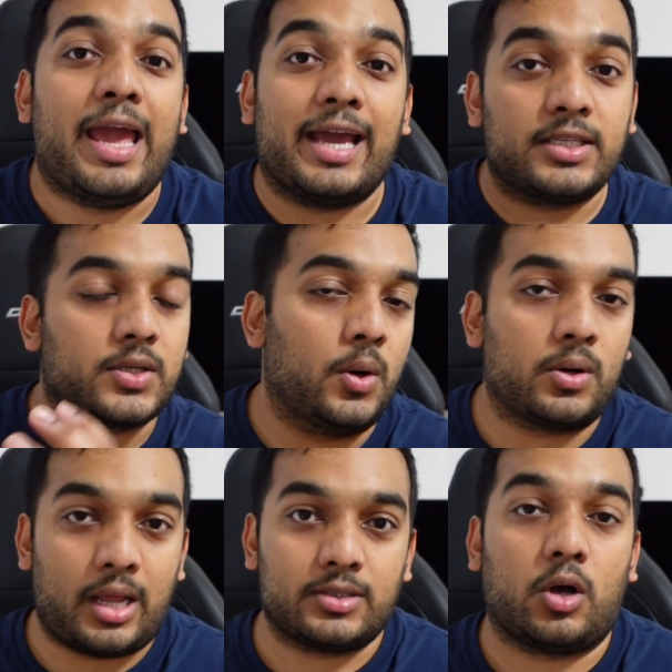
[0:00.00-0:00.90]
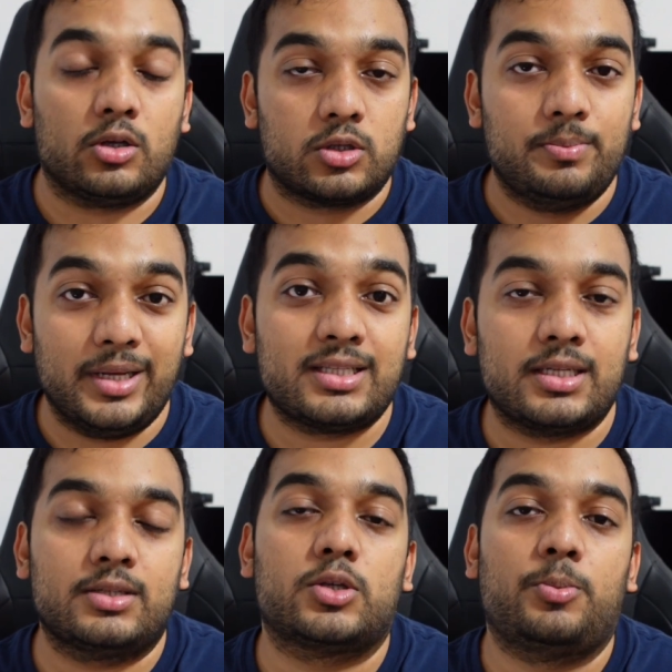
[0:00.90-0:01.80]
Xcode has also
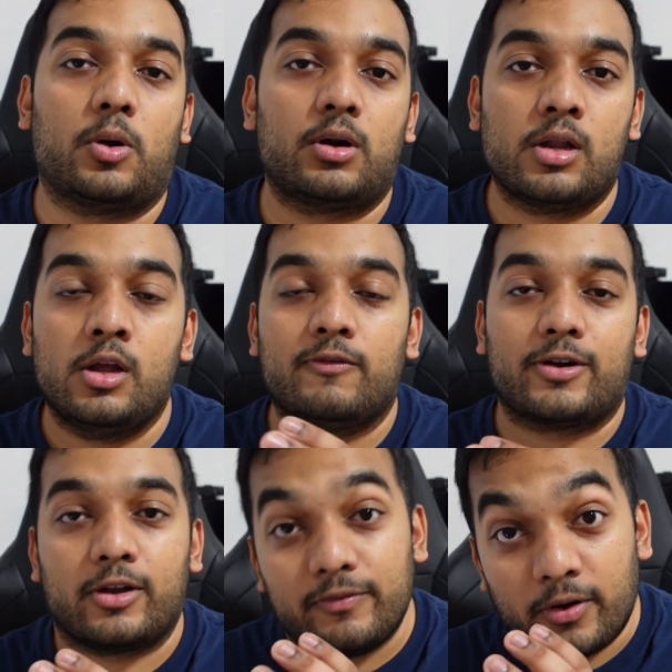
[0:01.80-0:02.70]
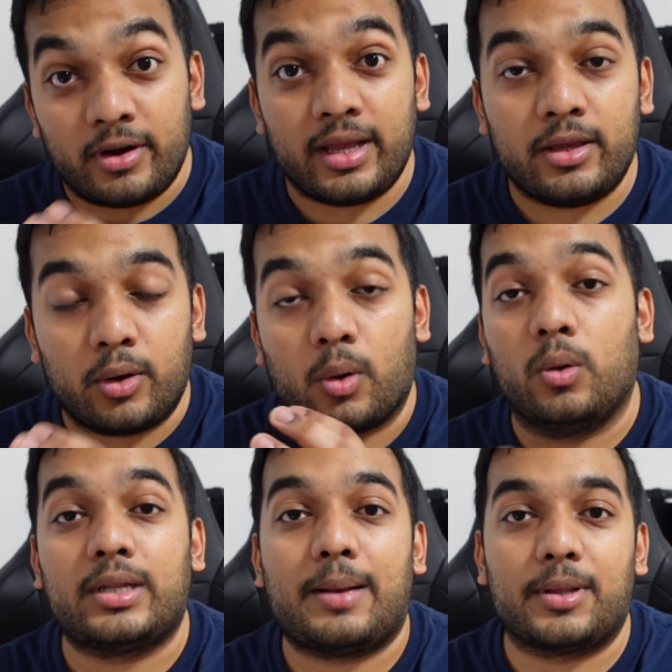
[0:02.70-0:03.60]
built-in support for converting your
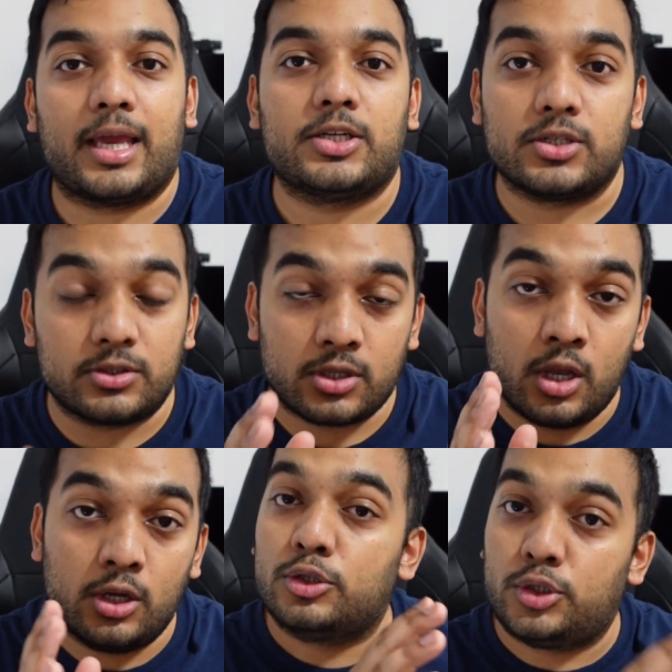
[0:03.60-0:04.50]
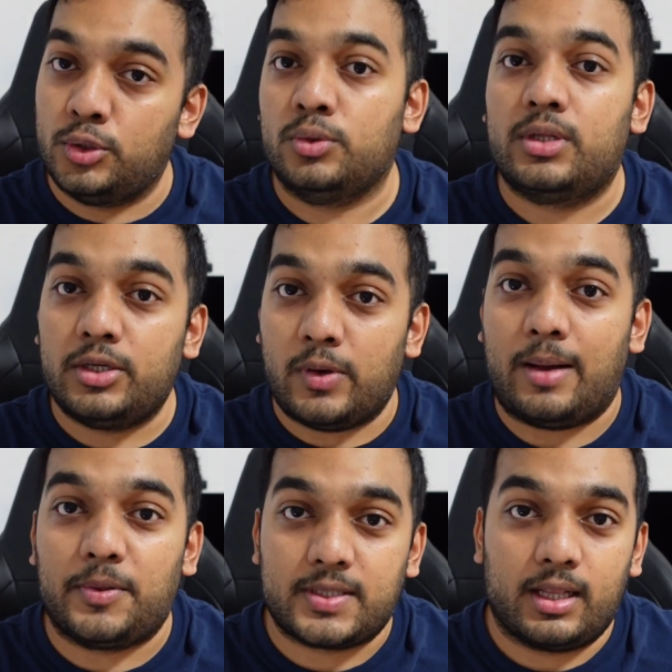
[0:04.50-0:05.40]
old applications to the new
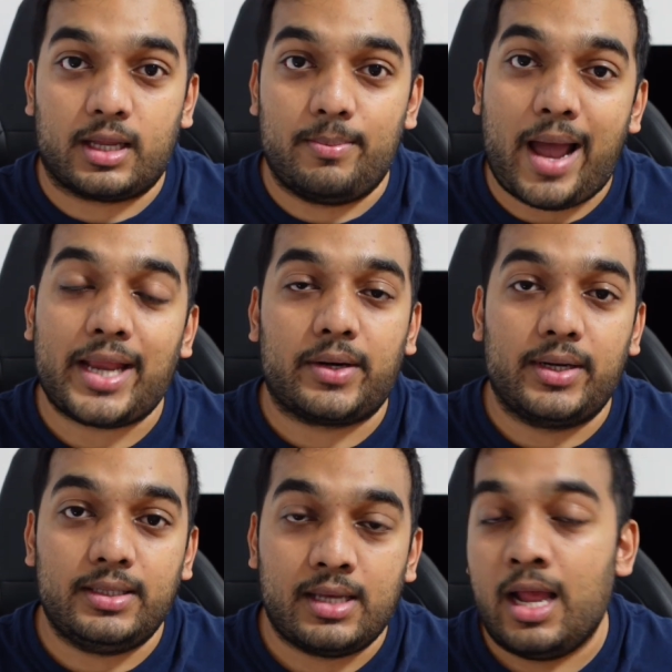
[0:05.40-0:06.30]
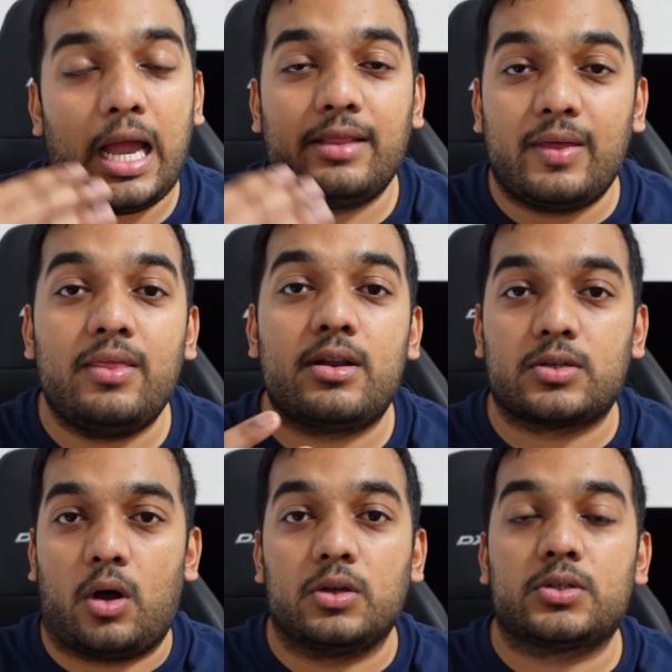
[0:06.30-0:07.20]
Apple Silicon binaries. And then
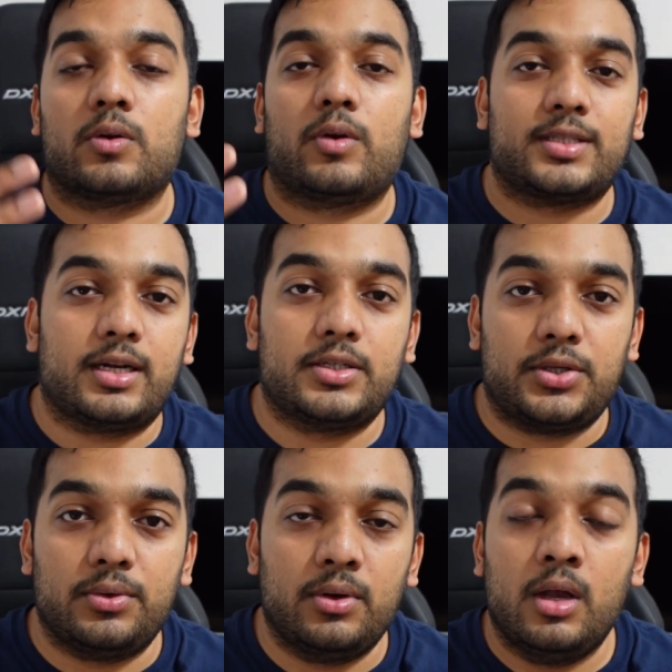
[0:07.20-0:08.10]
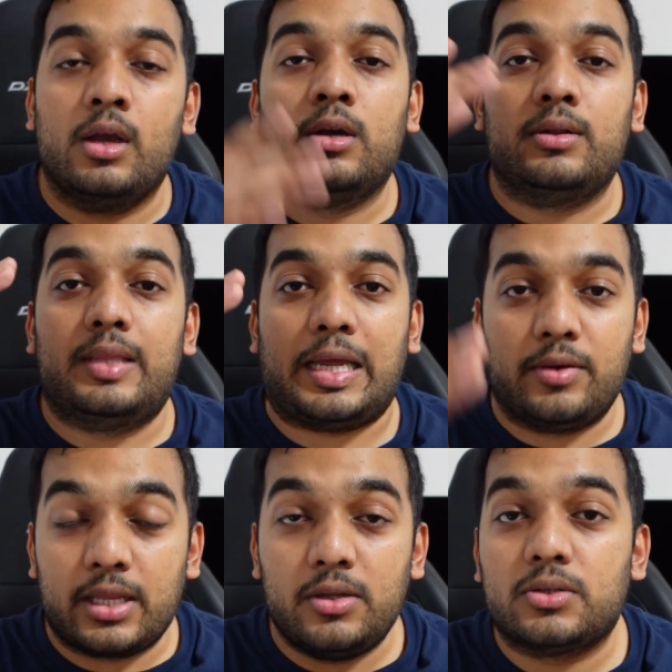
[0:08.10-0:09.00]
there's also Rosetta two that you
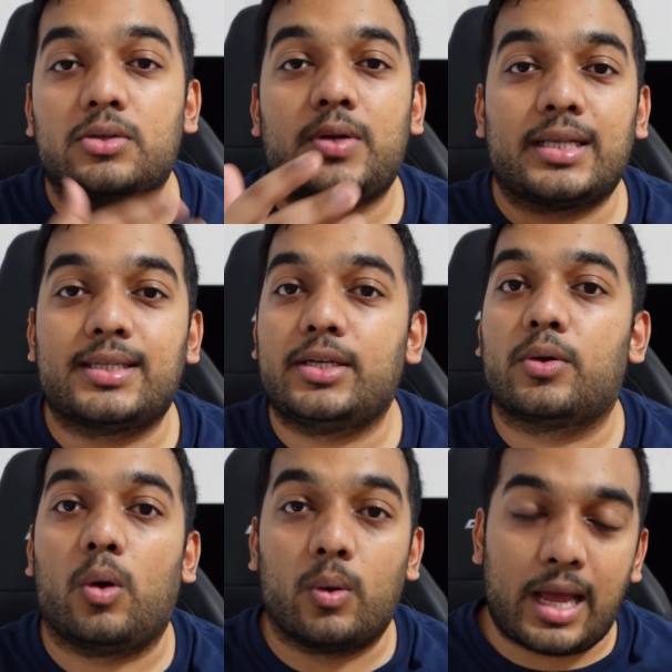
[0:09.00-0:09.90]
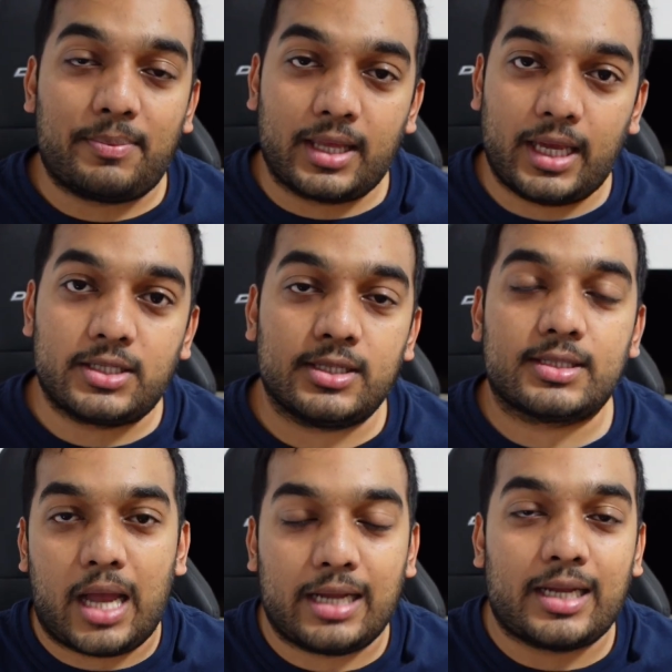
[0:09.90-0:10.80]
can use to translate your own
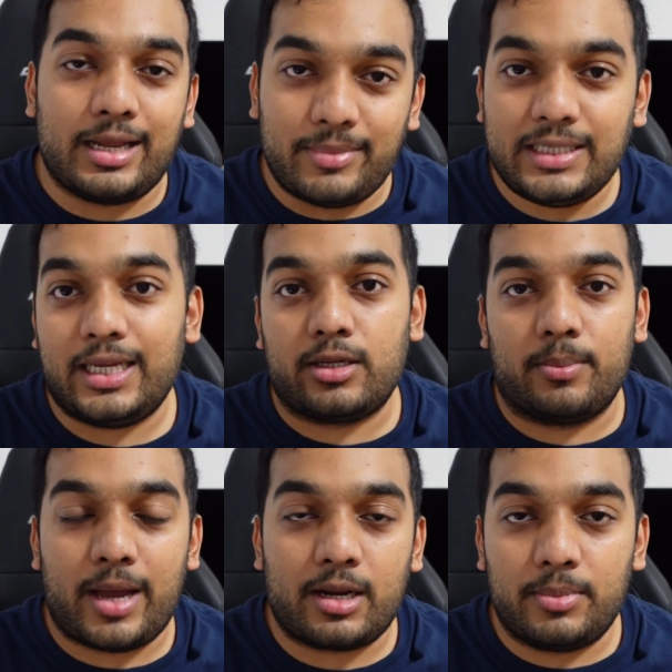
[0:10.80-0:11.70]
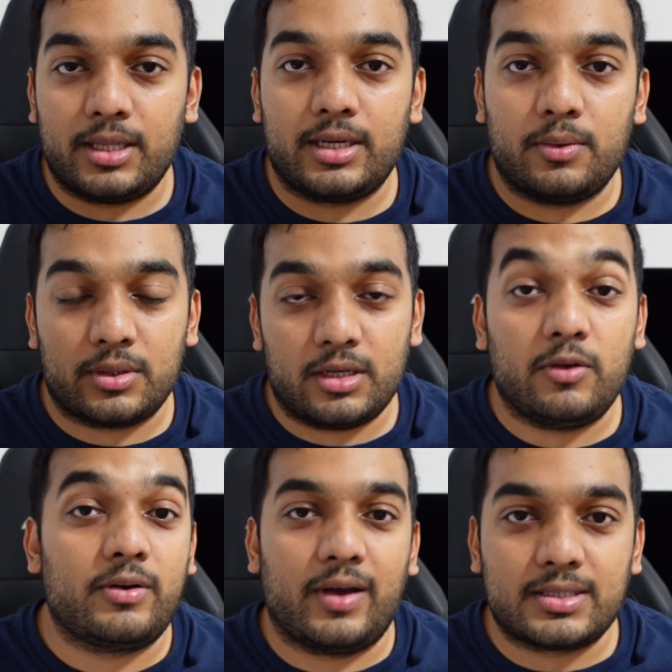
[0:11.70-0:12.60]
applications and, and maintain compatibility with the
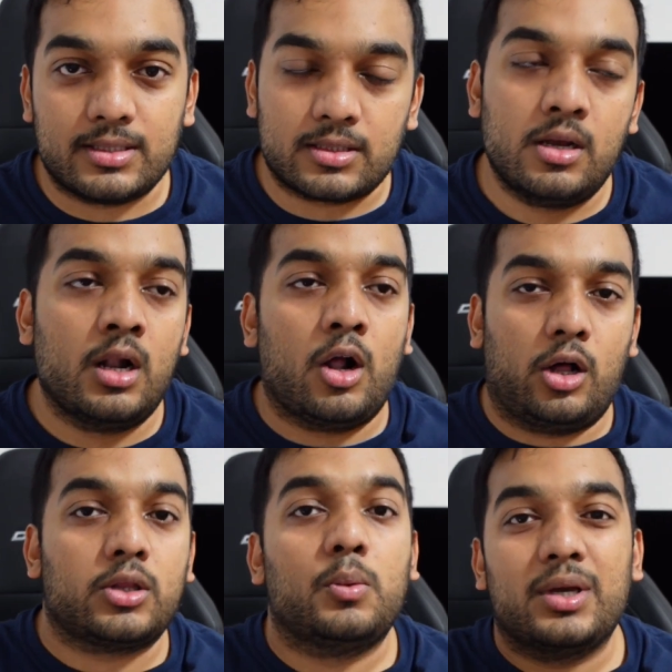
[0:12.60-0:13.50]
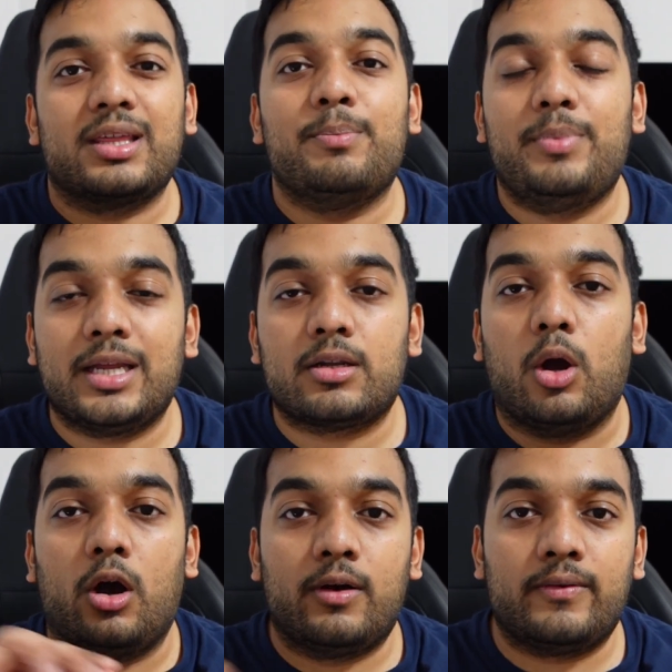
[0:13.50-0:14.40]
new devices, although with a bit
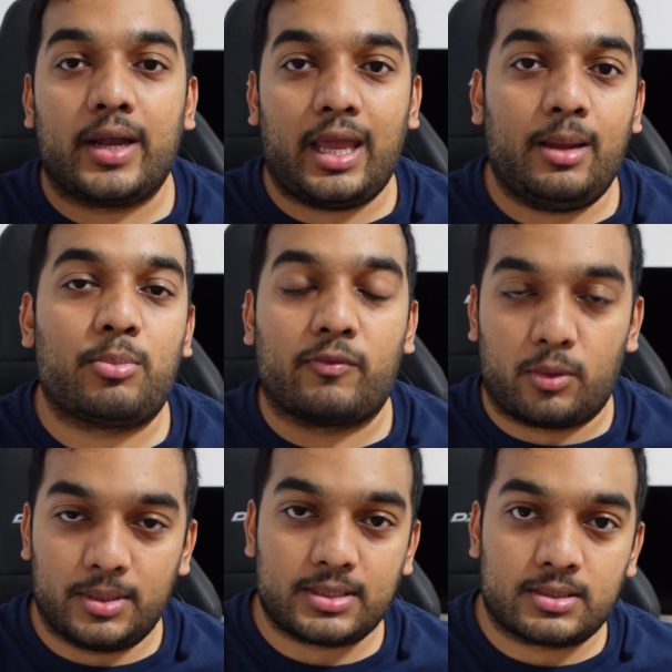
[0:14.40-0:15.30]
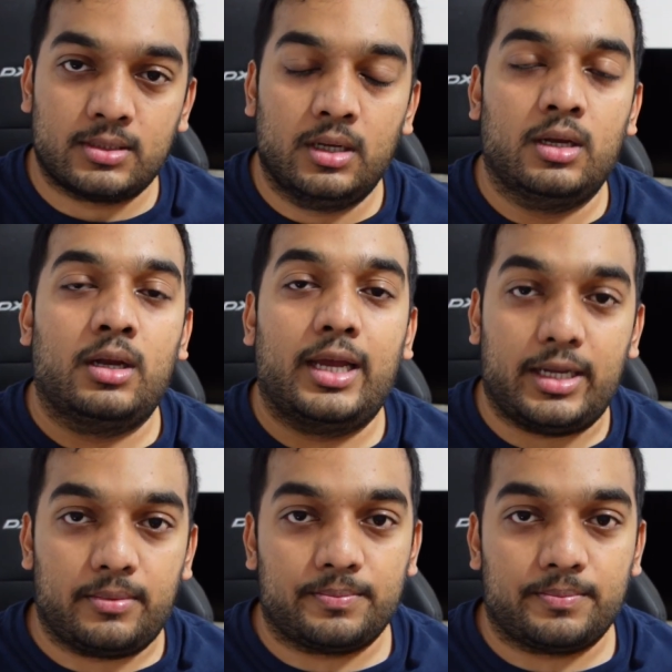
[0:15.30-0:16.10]
of a performance hit.